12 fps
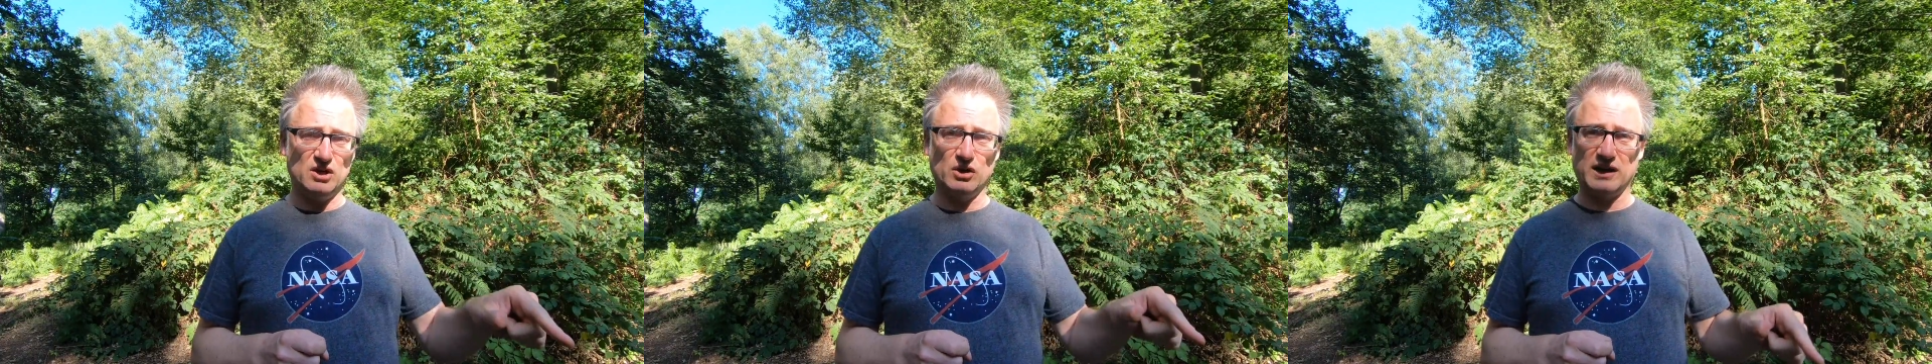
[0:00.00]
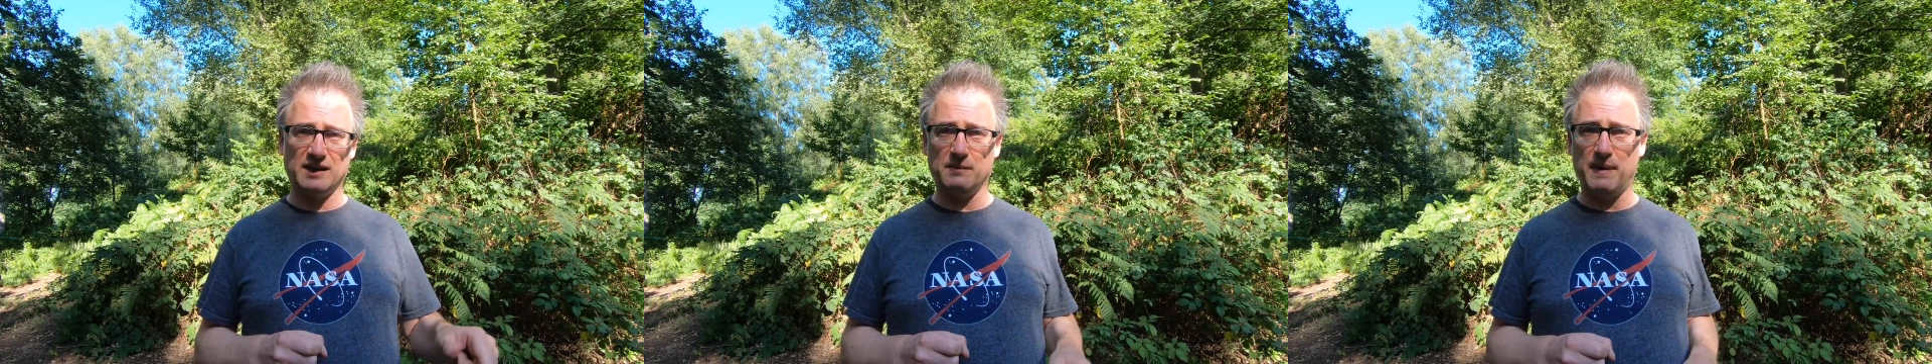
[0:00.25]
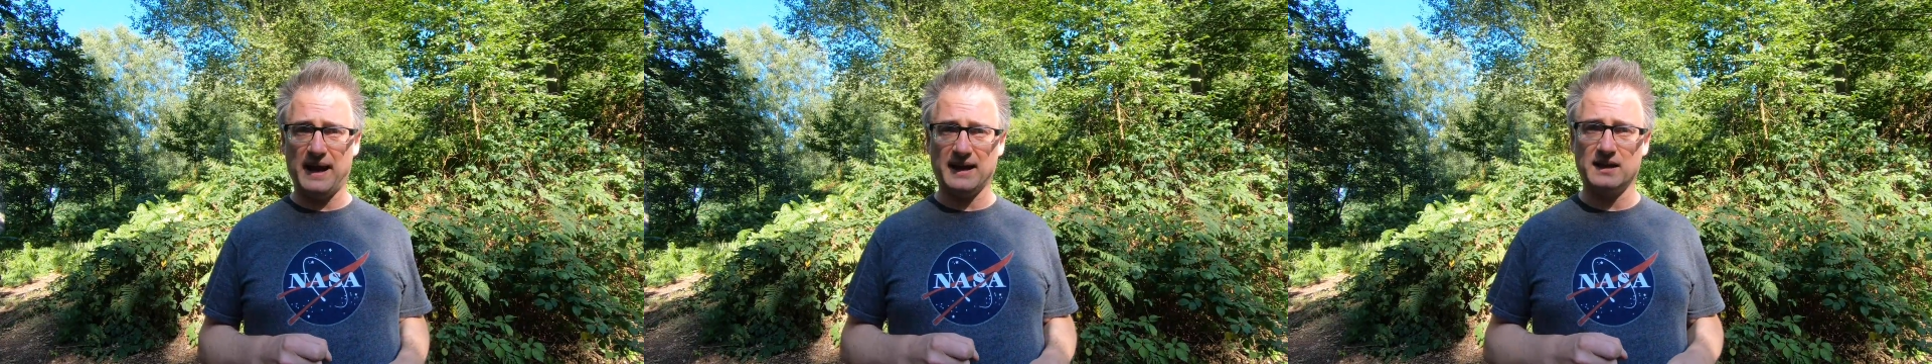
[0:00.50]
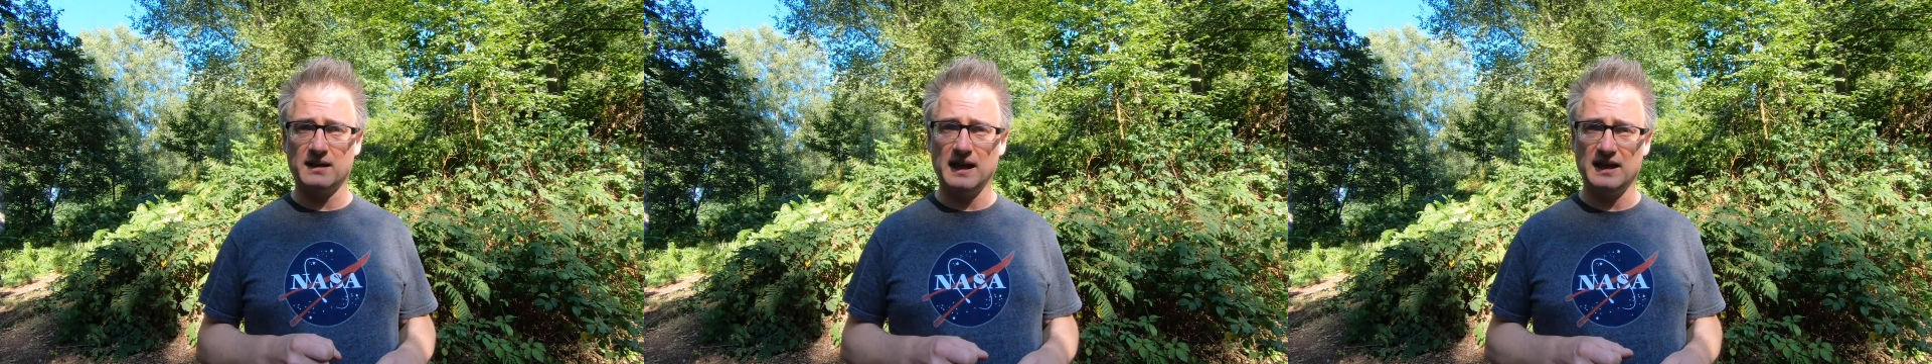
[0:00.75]
look at the
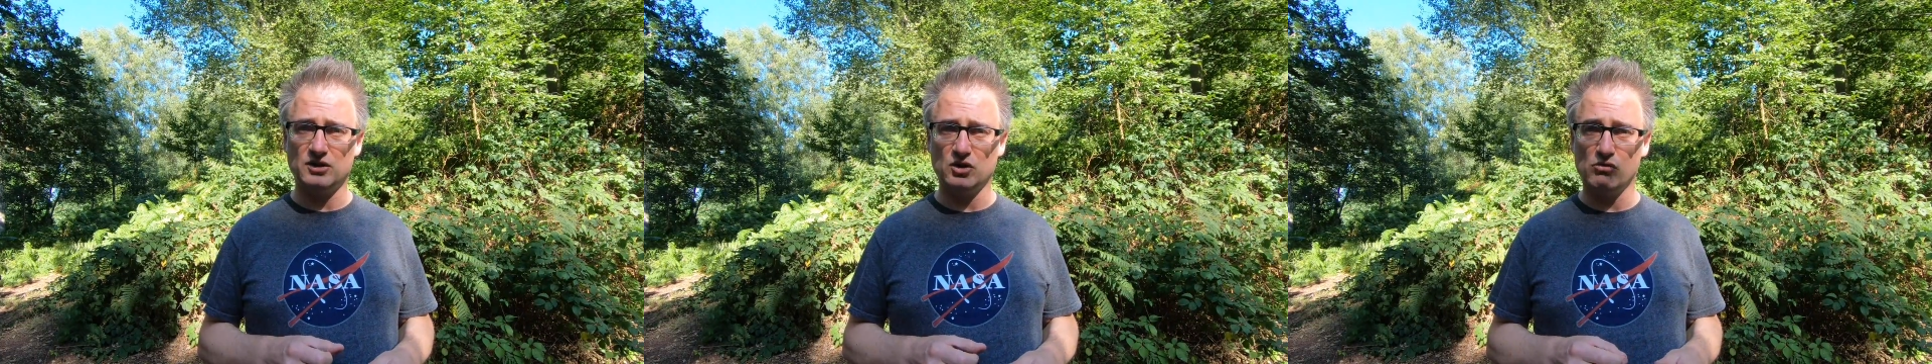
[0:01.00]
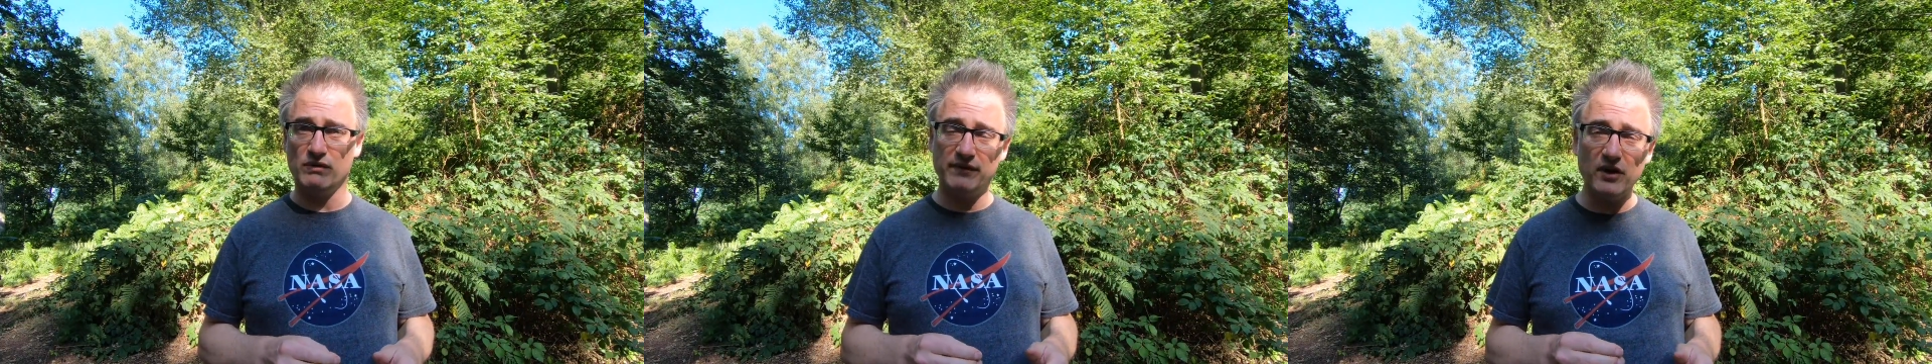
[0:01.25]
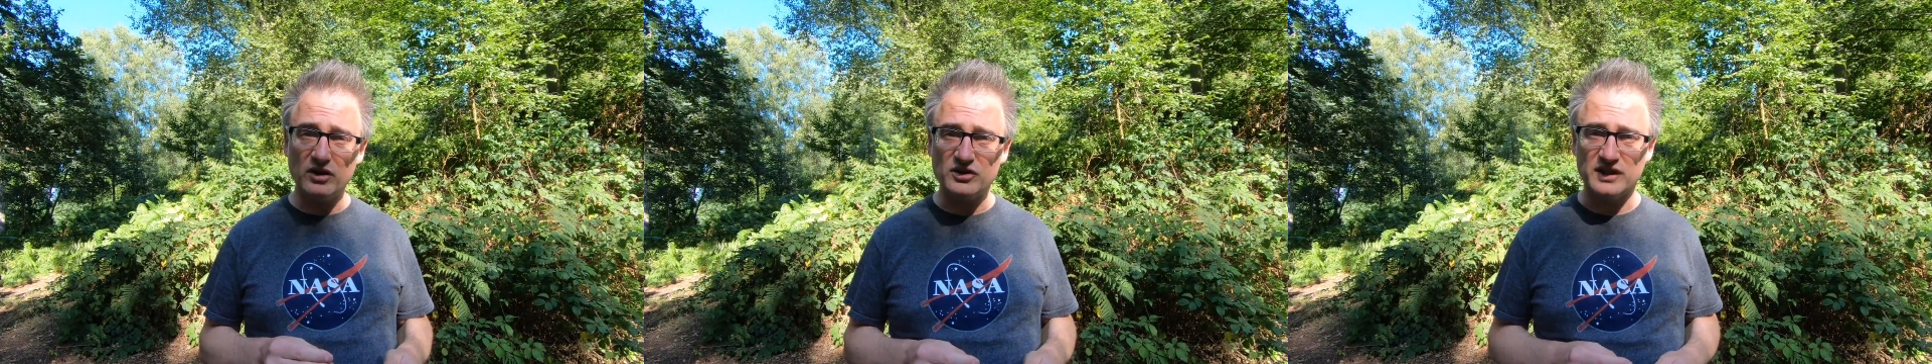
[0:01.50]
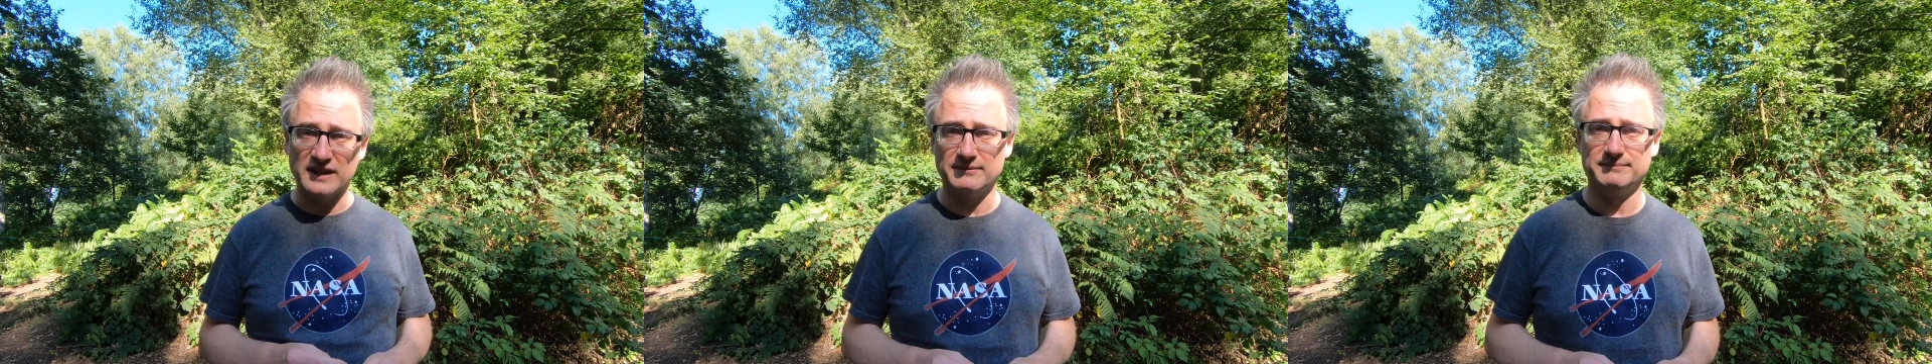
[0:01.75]
back as you're reversing.